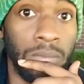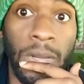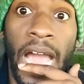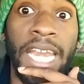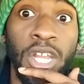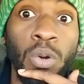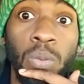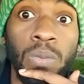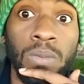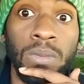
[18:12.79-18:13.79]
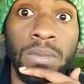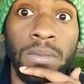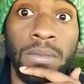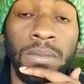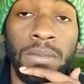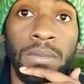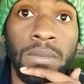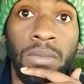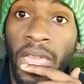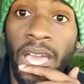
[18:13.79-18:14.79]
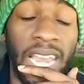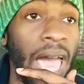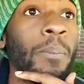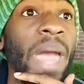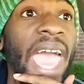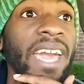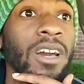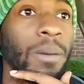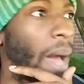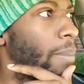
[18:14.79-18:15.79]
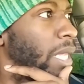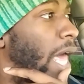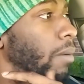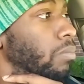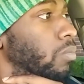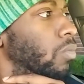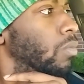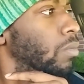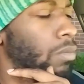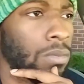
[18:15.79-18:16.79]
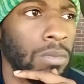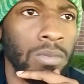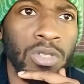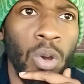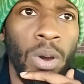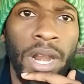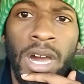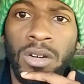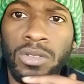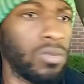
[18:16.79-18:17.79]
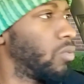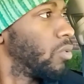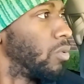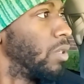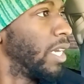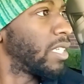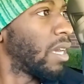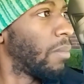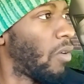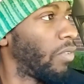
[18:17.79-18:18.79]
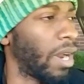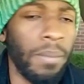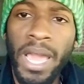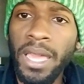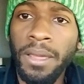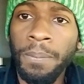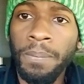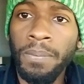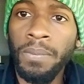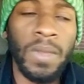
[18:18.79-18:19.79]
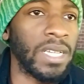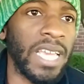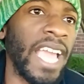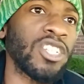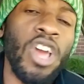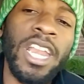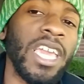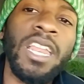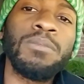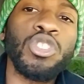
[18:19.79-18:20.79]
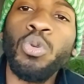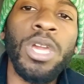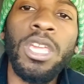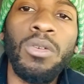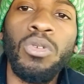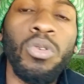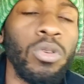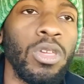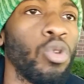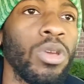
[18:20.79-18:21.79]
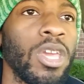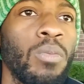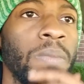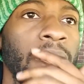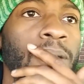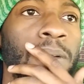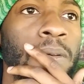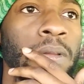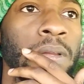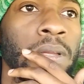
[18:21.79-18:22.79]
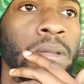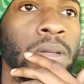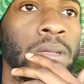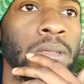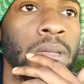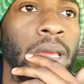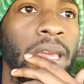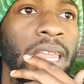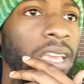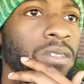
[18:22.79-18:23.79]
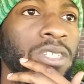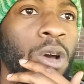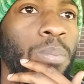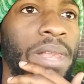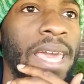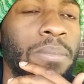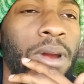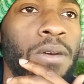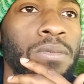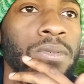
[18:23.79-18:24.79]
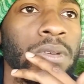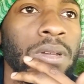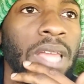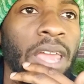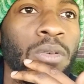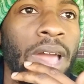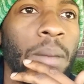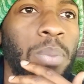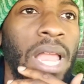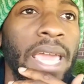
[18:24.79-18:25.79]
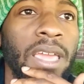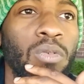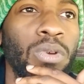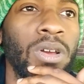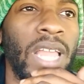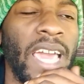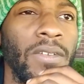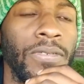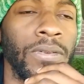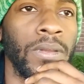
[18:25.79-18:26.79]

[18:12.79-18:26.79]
I do. Hell, I back up. I be like, what's going on? You need something over there, man? Because I ain't trying to get in between you and your meal. Shit, eagles don't play, bro. They do not play in real life.